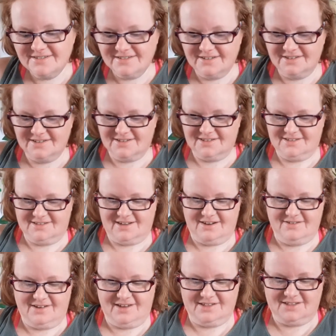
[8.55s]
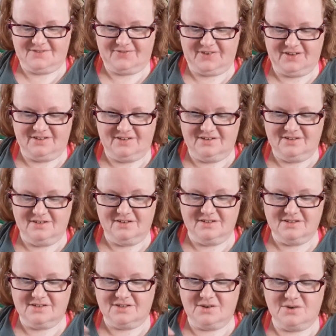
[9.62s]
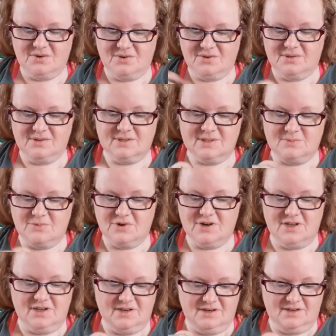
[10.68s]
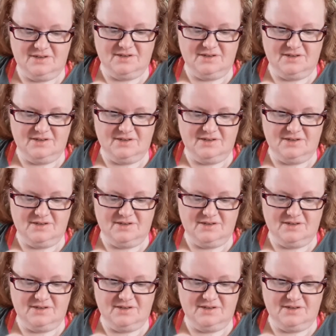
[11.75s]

and this is Syra Gets Fit. So this morning,